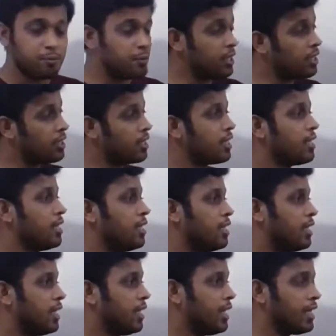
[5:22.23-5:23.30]
but
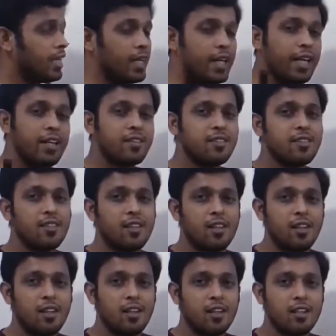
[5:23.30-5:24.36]
it needs
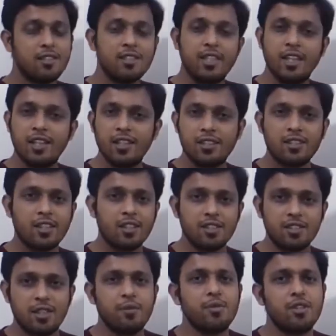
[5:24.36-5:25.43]
a serious
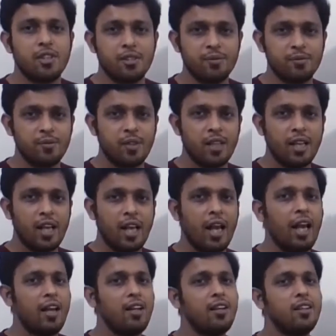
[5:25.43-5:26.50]
conception
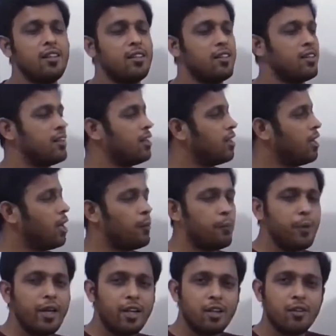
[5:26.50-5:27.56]
and a
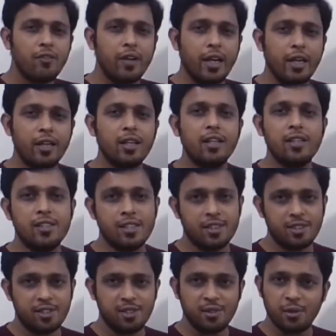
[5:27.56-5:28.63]
bit of
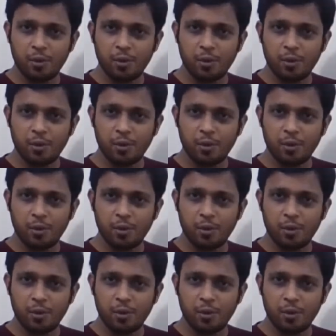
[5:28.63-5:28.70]
intelligence.